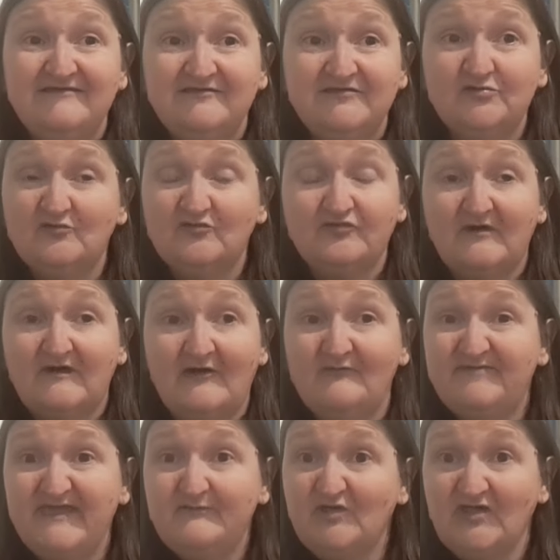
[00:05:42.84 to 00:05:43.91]
you know, I'll
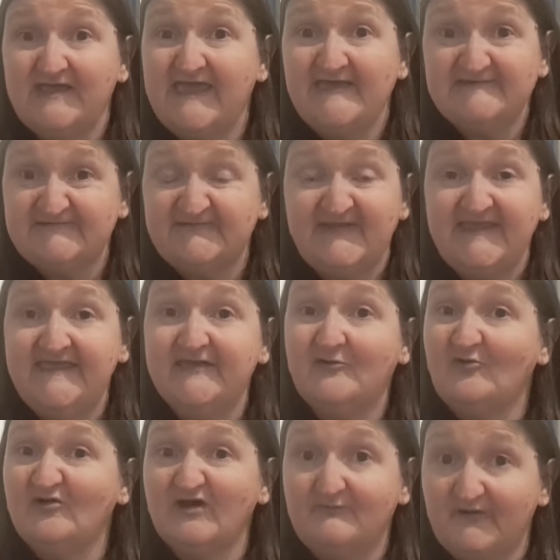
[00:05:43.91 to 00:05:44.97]
be able to get a
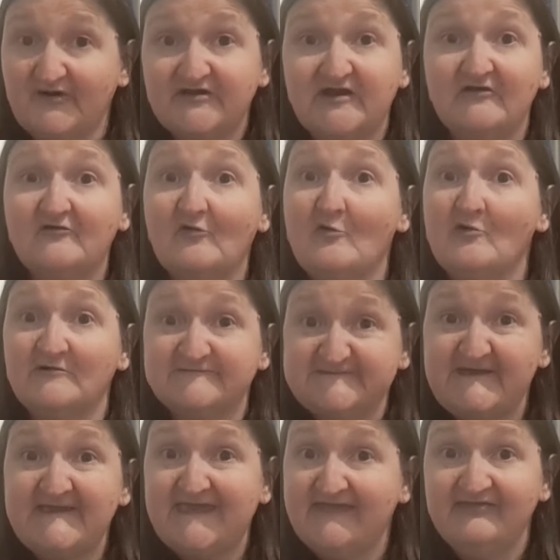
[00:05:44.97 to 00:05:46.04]
steak or a burger or
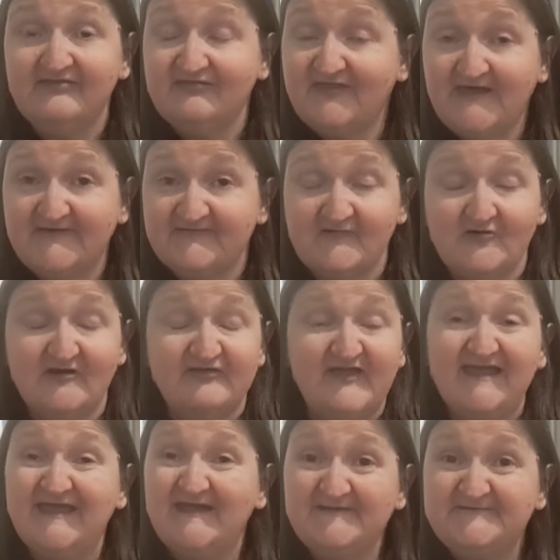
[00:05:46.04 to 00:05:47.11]
chicken, that sort of
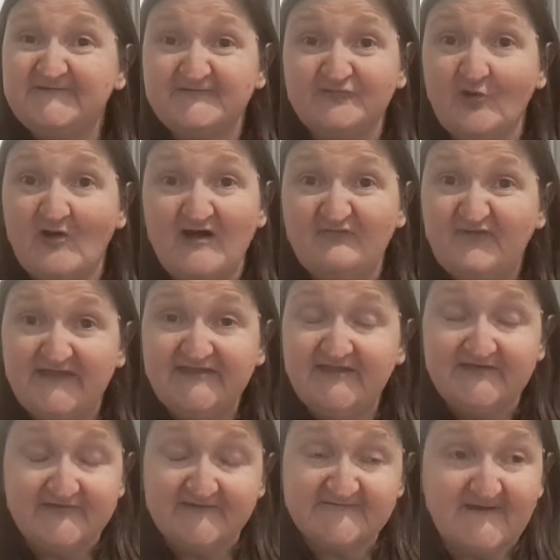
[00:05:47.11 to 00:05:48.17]
thing, and just not have
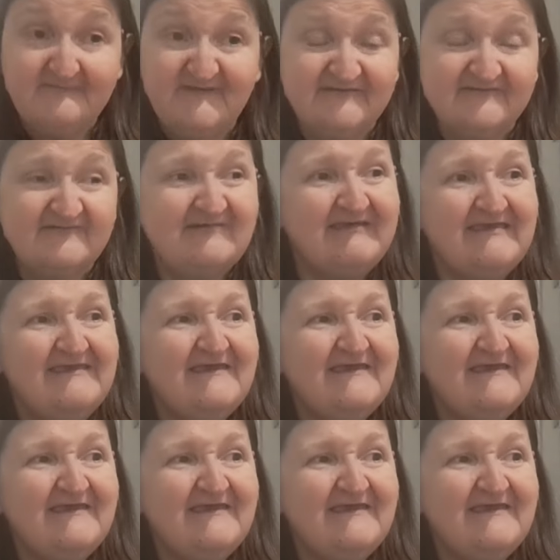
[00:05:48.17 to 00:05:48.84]
any of the trimmings.